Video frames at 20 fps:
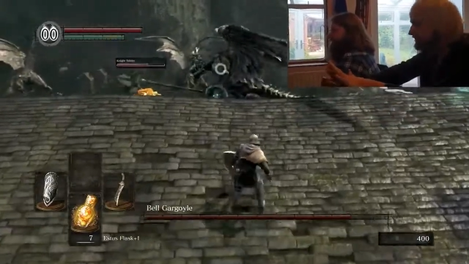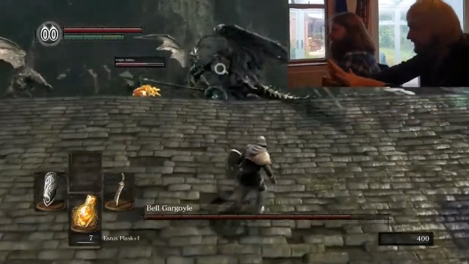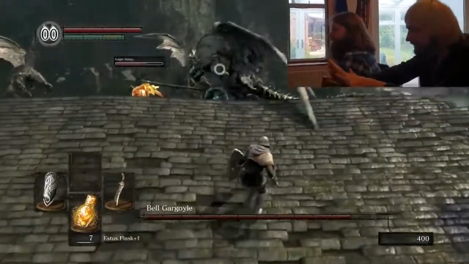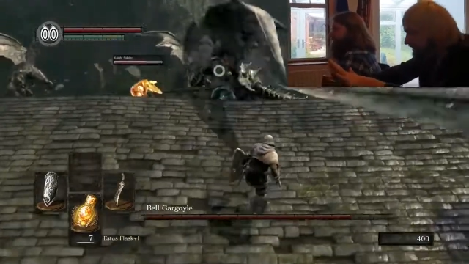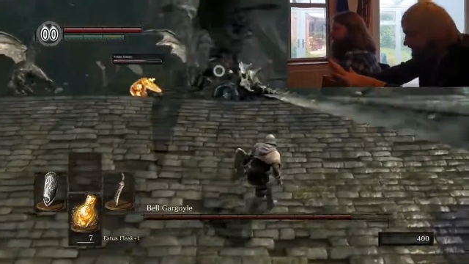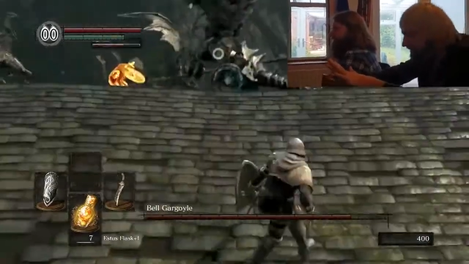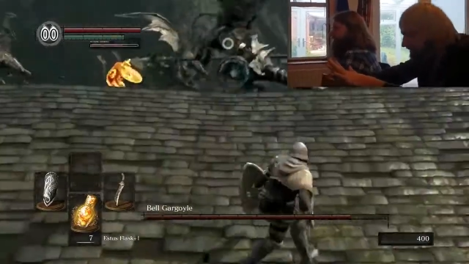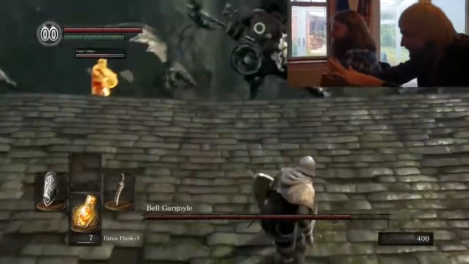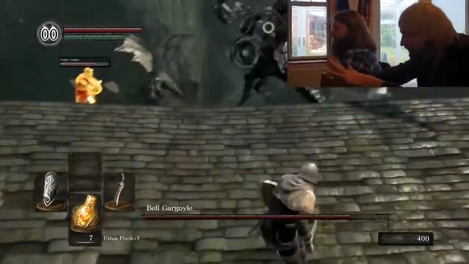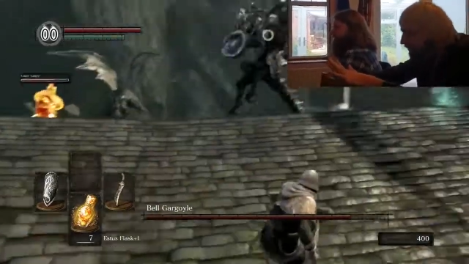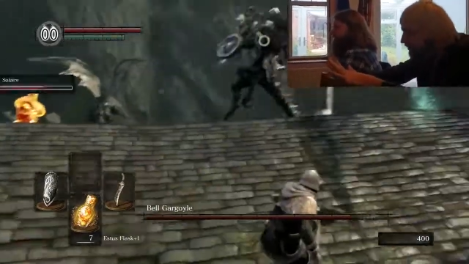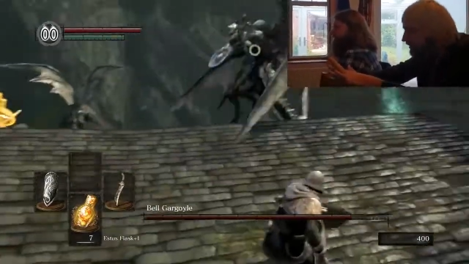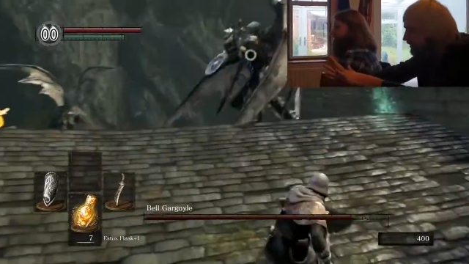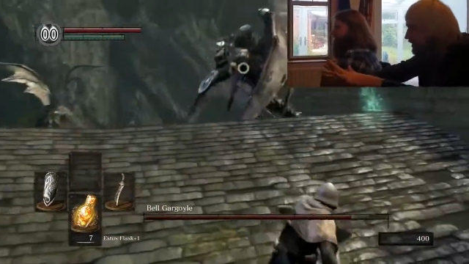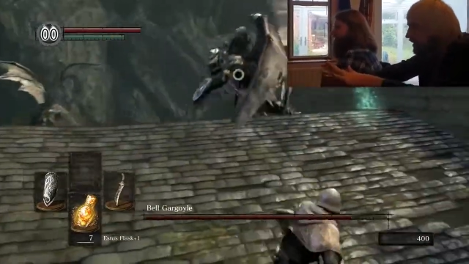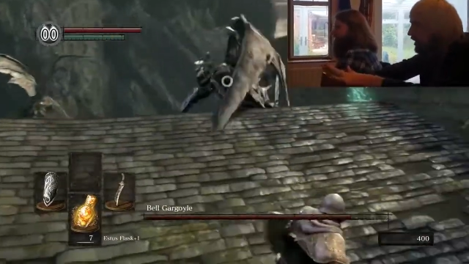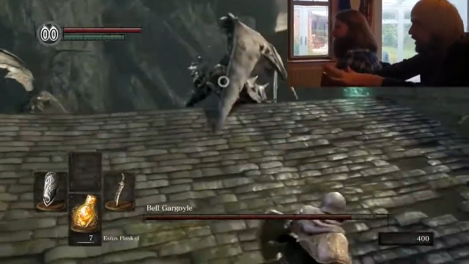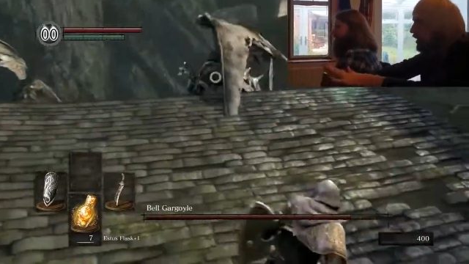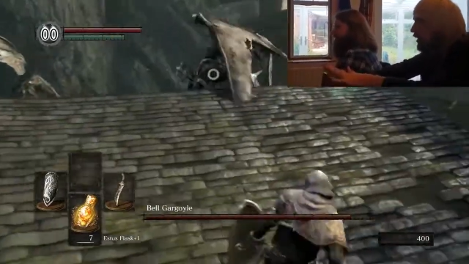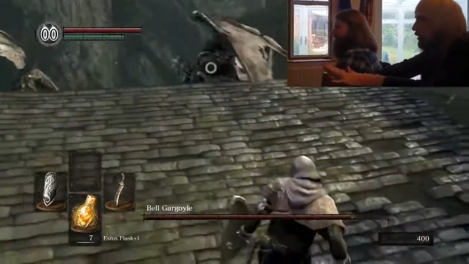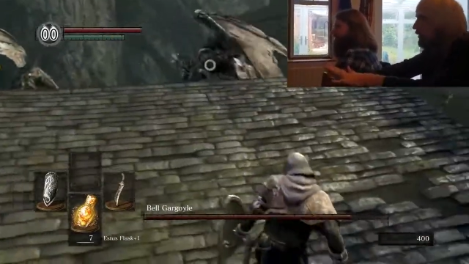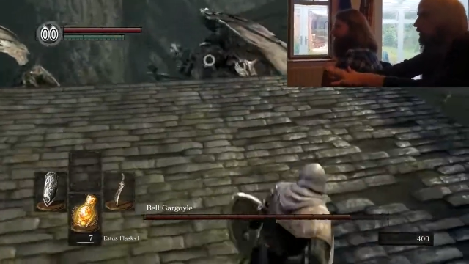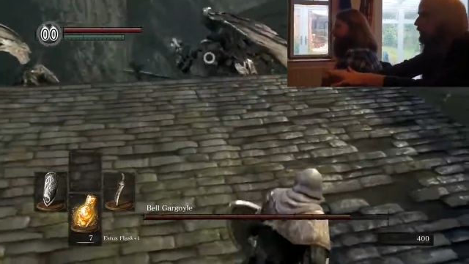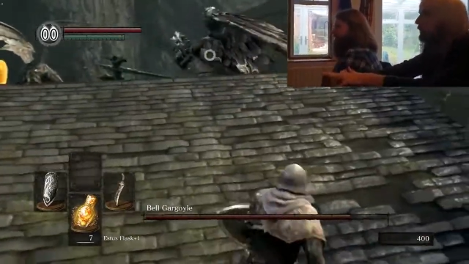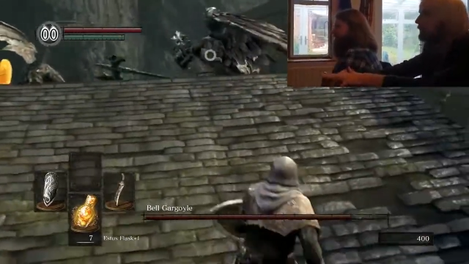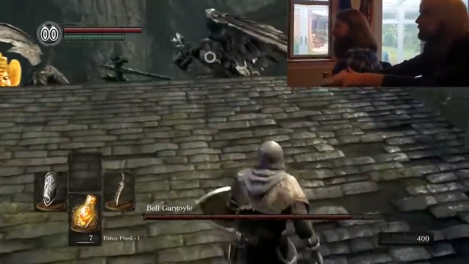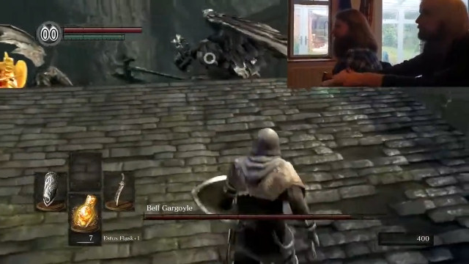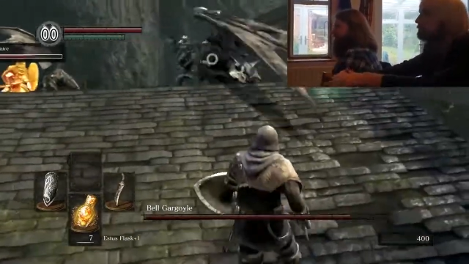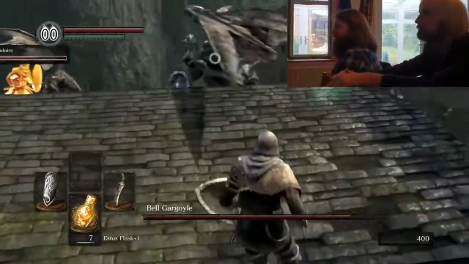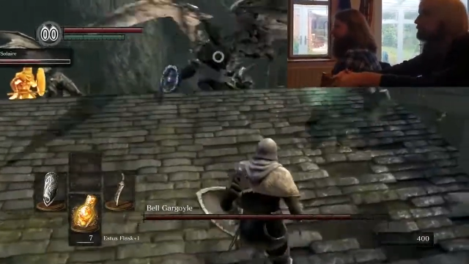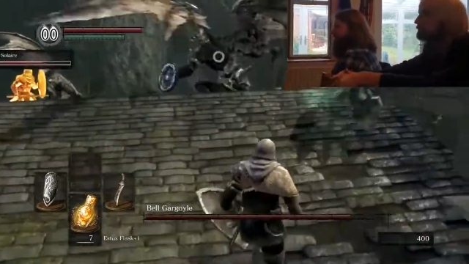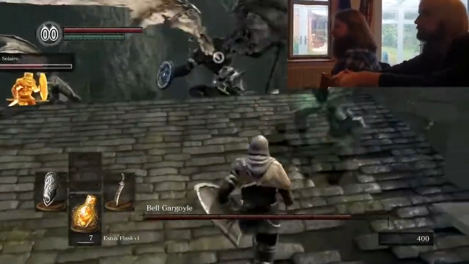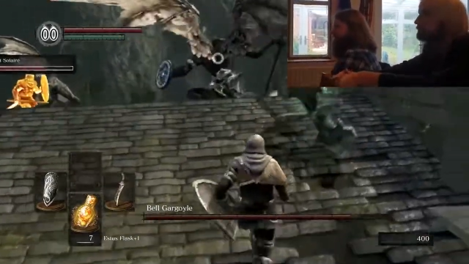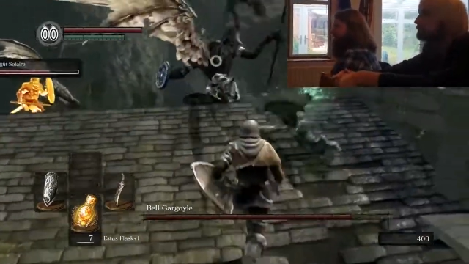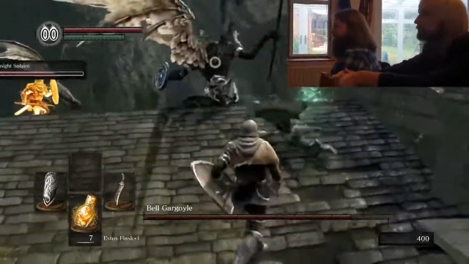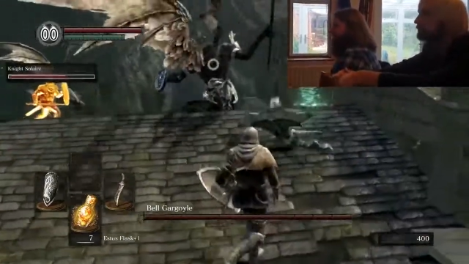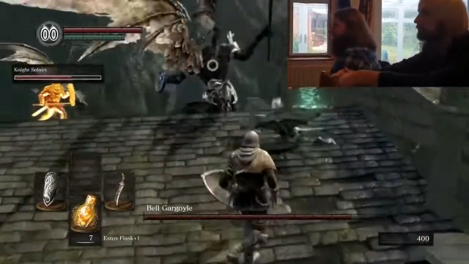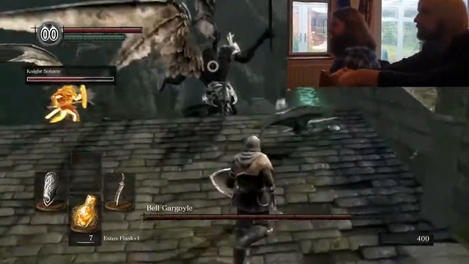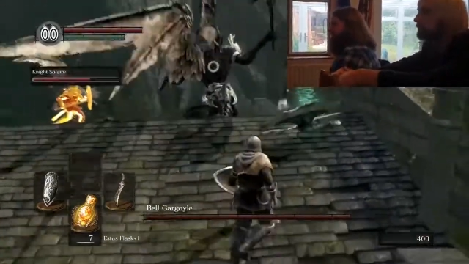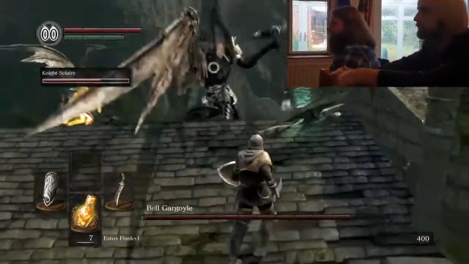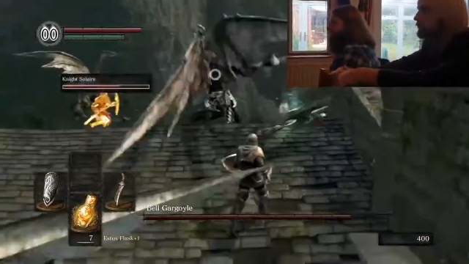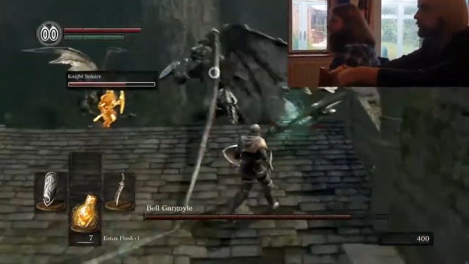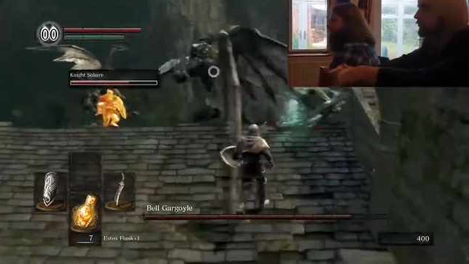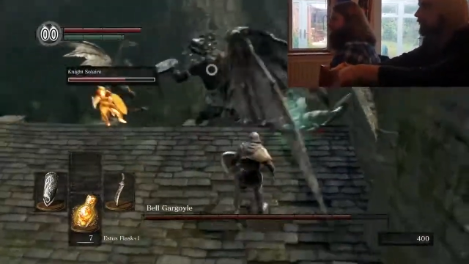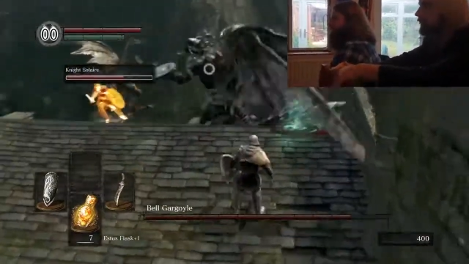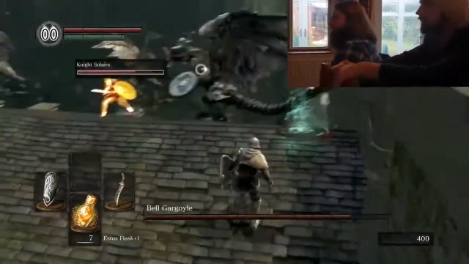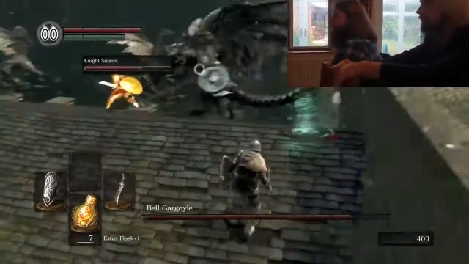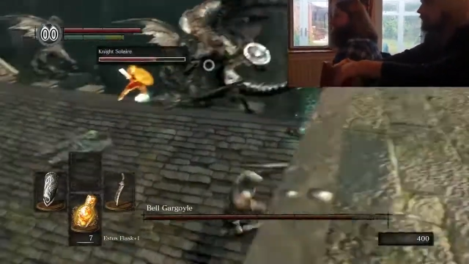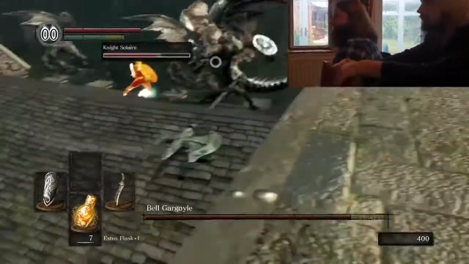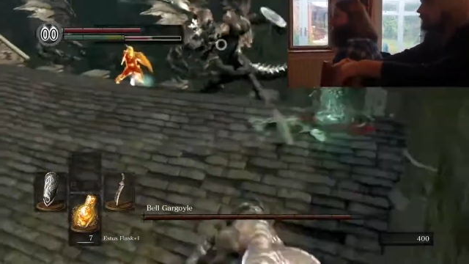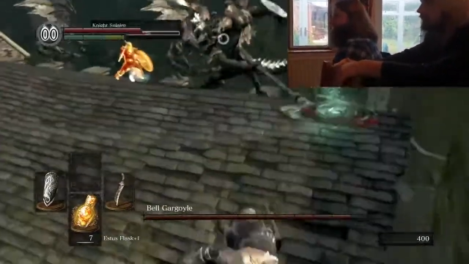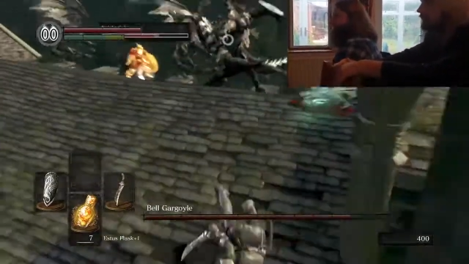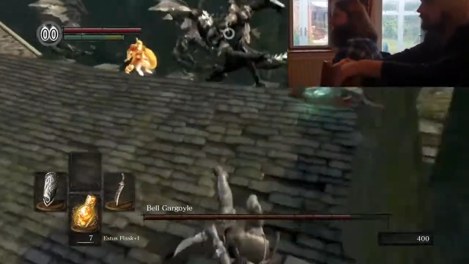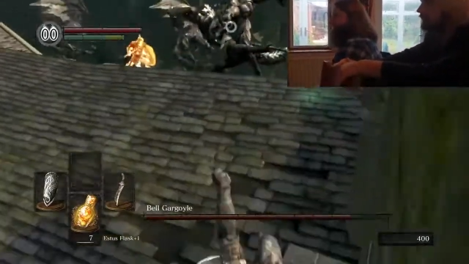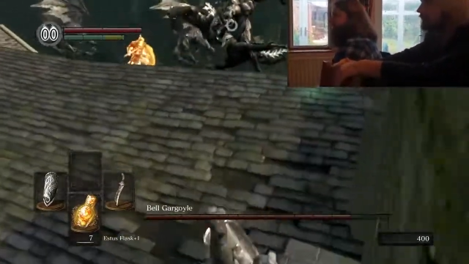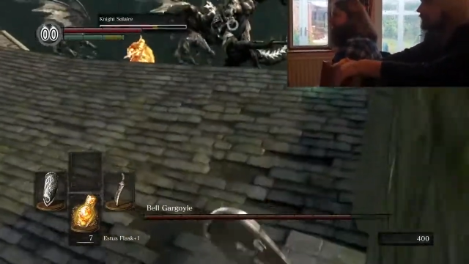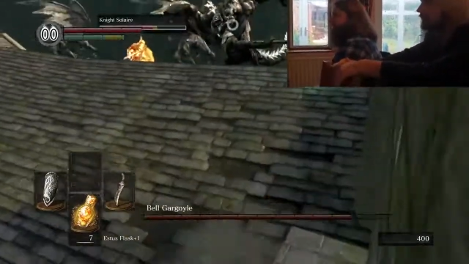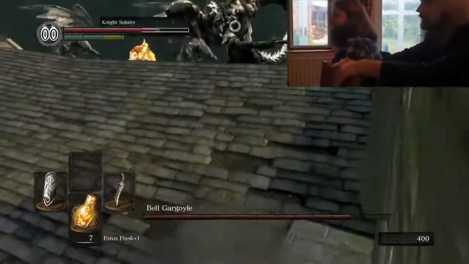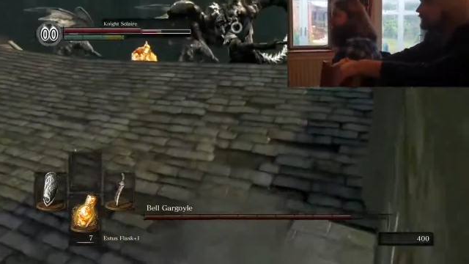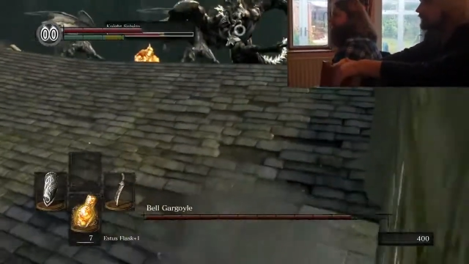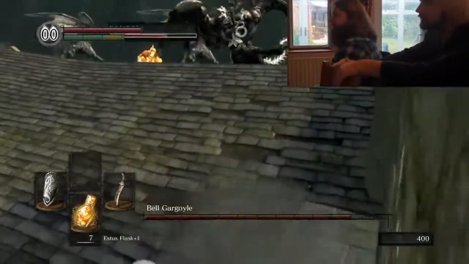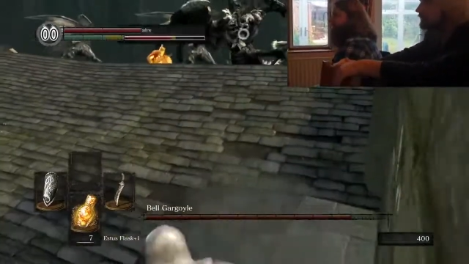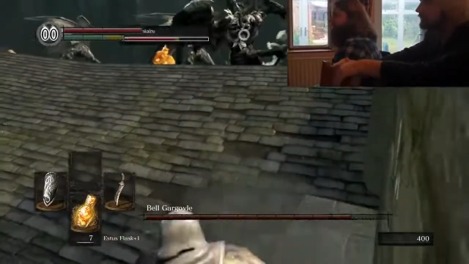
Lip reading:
Nobody's mouth can be seen.